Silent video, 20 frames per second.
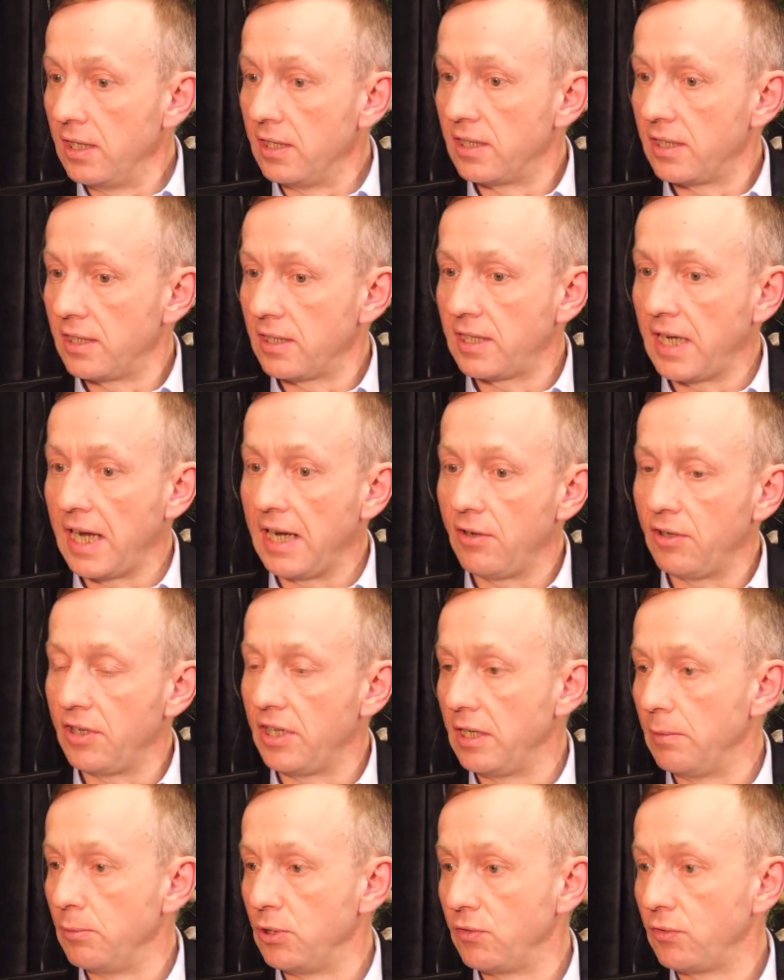sacred in
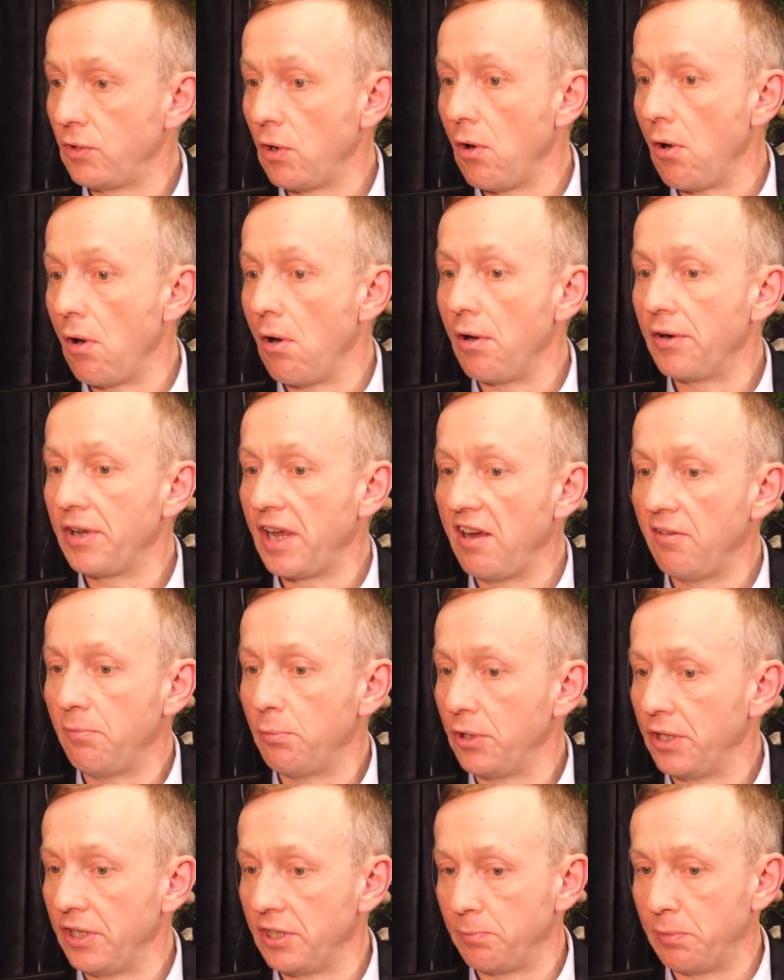the image of God,
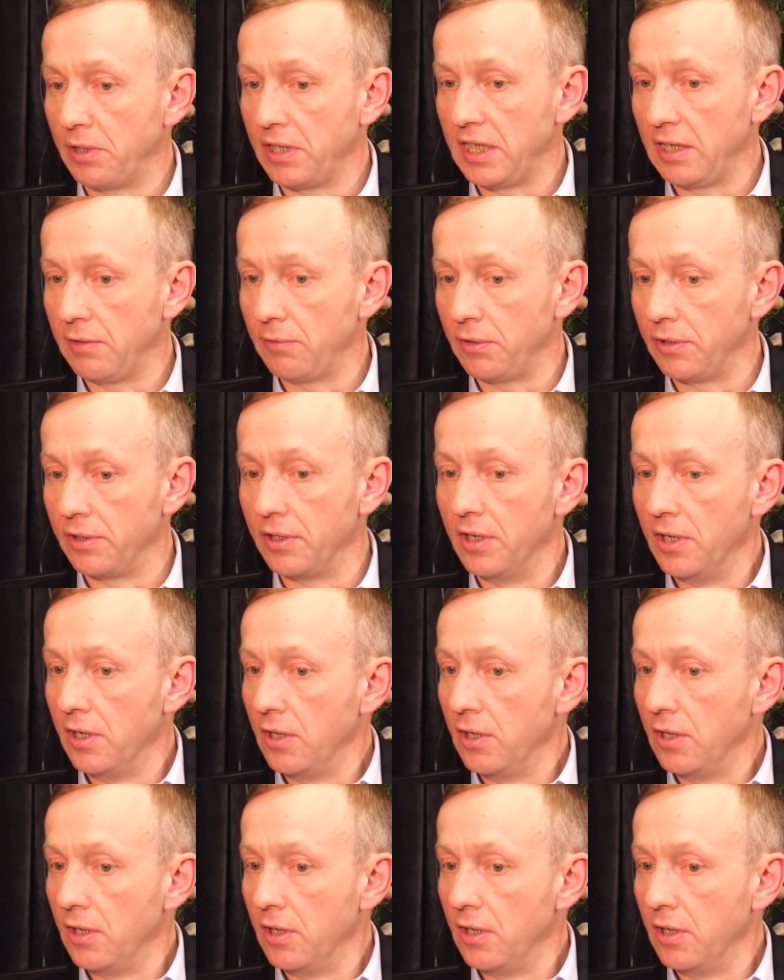everybody has been given